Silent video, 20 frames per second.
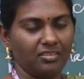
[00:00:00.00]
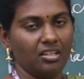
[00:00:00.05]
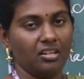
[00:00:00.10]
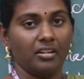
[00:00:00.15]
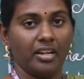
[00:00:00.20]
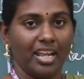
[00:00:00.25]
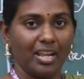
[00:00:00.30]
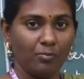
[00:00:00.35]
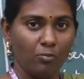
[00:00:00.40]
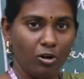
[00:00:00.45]
is
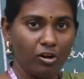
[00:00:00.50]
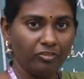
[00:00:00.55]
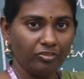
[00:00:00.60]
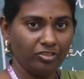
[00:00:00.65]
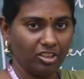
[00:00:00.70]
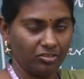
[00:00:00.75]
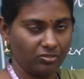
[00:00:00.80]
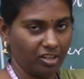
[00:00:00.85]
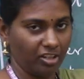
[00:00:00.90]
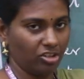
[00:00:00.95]
the name
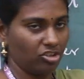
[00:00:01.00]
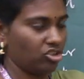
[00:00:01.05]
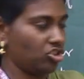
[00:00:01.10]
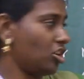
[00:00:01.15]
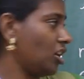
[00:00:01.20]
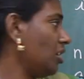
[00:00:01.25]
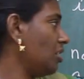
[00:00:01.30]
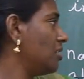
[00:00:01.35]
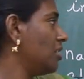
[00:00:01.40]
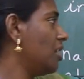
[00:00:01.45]
of the
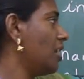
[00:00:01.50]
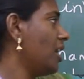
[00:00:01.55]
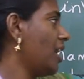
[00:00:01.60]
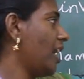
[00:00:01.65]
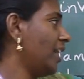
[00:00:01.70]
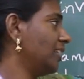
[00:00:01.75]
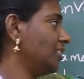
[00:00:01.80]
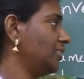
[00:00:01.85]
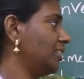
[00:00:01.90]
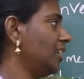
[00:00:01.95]
structure,
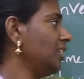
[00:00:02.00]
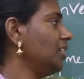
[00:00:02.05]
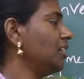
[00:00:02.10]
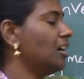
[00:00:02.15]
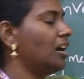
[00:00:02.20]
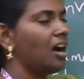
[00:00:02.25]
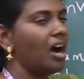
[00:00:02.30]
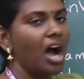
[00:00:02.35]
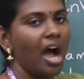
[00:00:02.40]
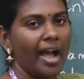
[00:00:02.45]
and
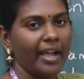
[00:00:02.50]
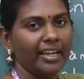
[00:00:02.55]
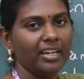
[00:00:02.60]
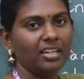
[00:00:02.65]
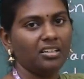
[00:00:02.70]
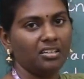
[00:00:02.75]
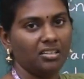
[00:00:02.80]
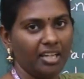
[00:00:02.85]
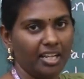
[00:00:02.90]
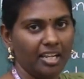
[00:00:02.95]
then
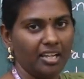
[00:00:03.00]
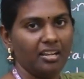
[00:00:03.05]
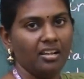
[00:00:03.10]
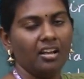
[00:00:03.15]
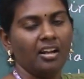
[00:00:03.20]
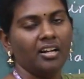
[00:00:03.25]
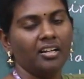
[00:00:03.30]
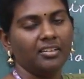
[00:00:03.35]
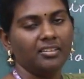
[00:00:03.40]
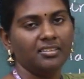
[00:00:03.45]

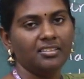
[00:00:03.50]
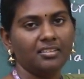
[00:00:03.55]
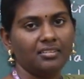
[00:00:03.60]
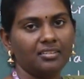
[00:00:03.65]
IT.